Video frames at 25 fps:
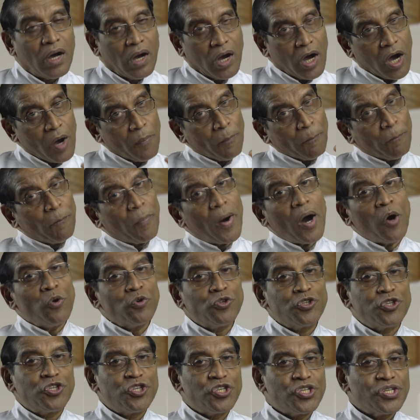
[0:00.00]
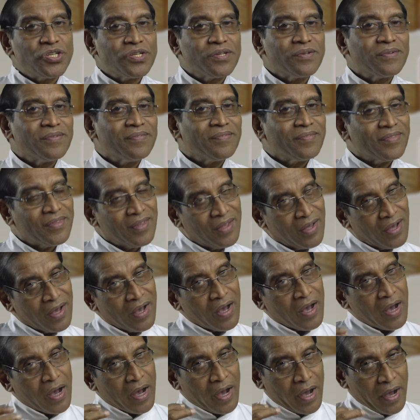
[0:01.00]
a pouch,
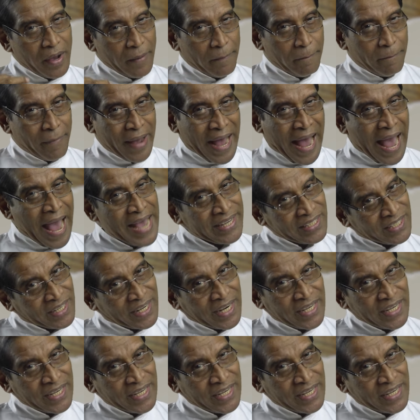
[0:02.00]
a bag